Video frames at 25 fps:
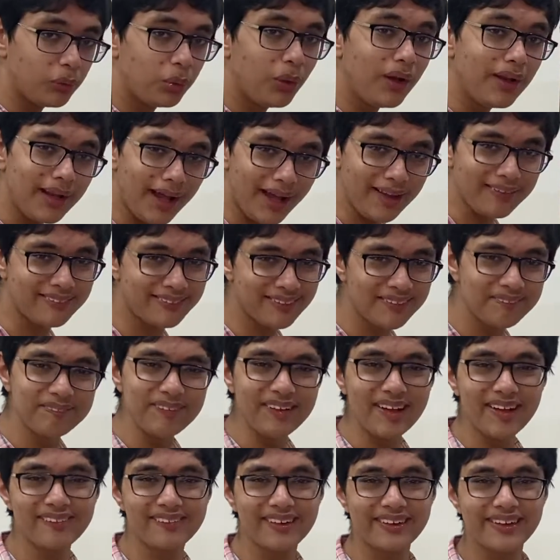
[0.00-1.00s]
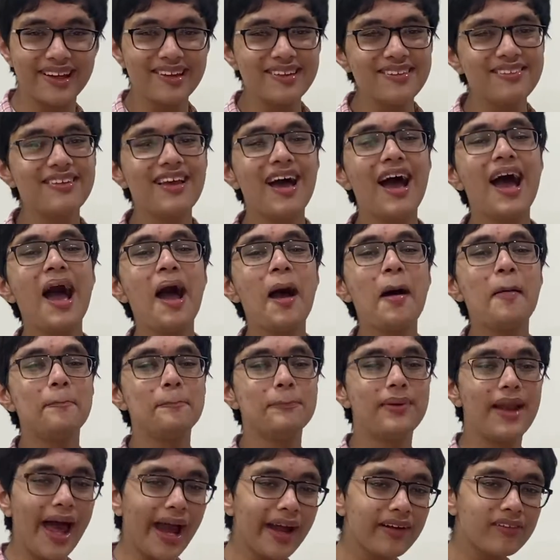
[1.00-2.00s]
Well, as simple as it is,
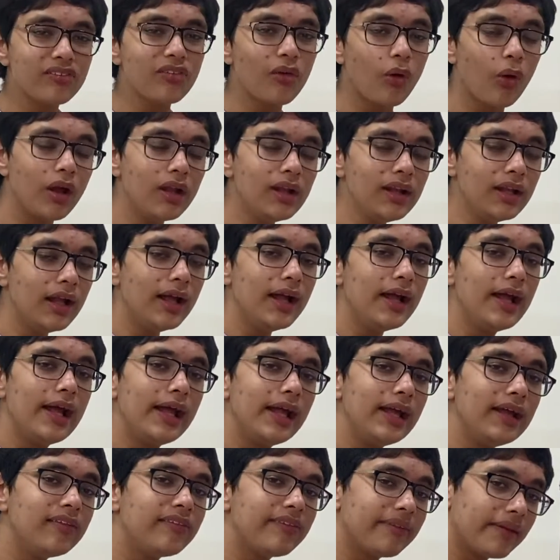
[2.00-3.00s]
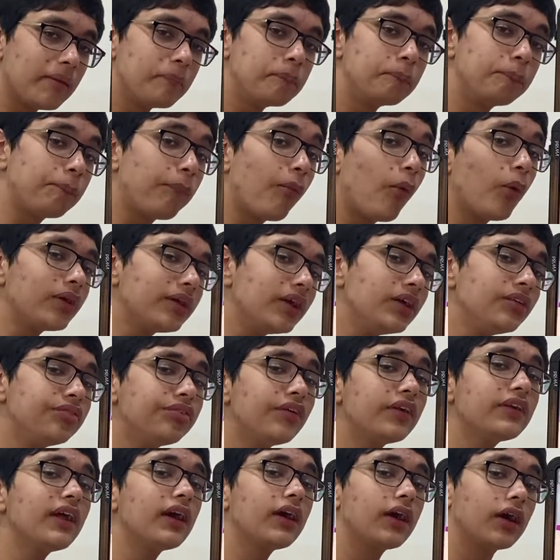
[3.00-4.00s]
black soil is important for
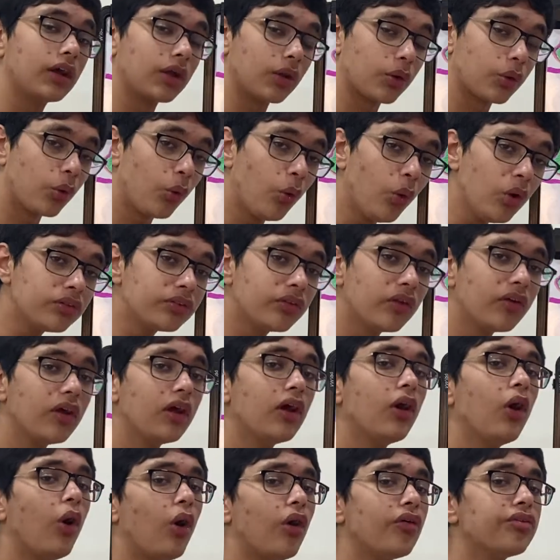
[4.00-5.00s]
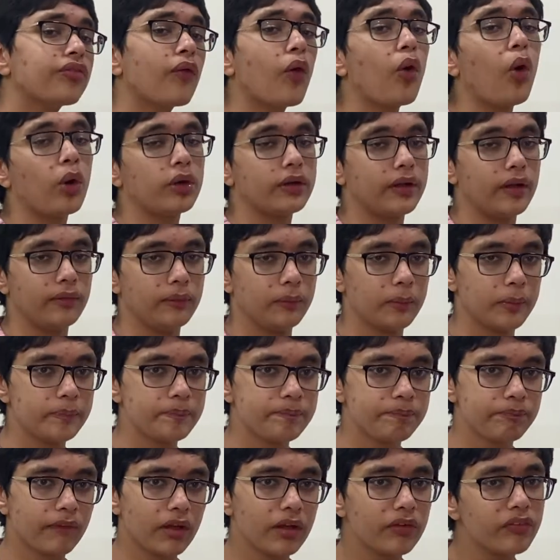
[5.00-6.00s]
the growth of cotton.
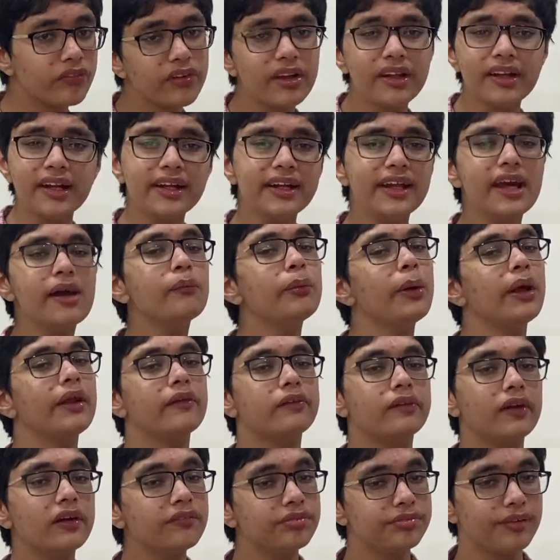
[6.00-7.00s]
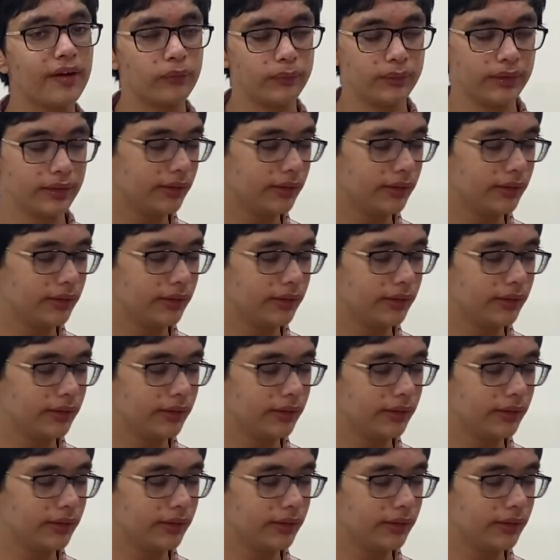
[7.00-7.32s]
So in India, where is it found?